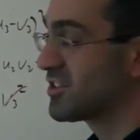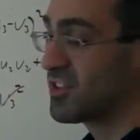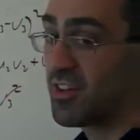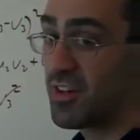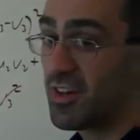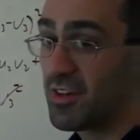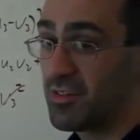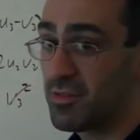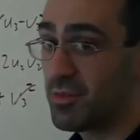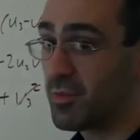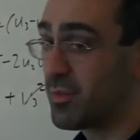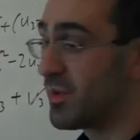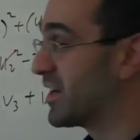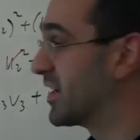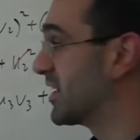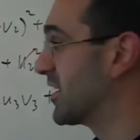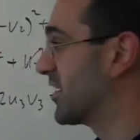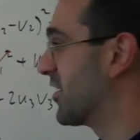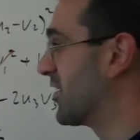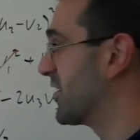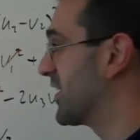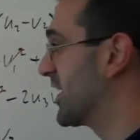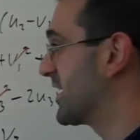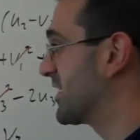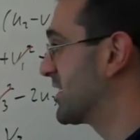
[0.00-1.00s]
Sorry for running
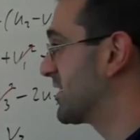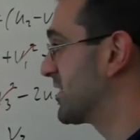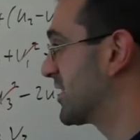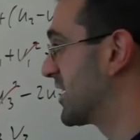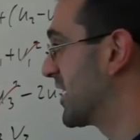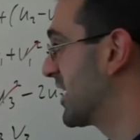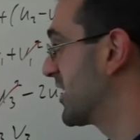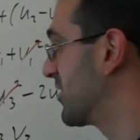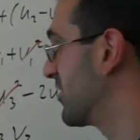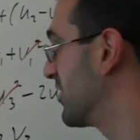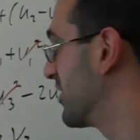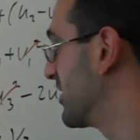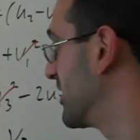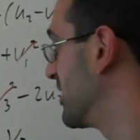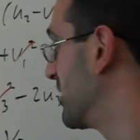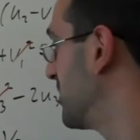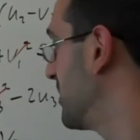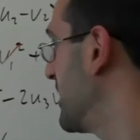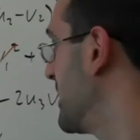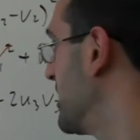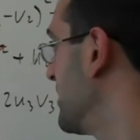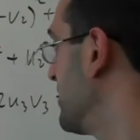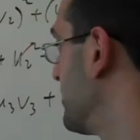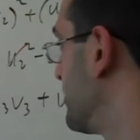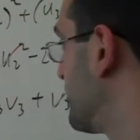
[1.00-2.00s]
all that together a little
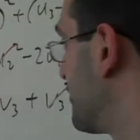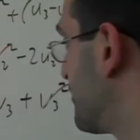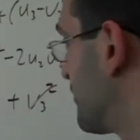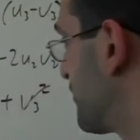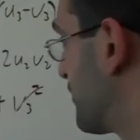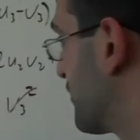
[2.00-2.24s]
bit.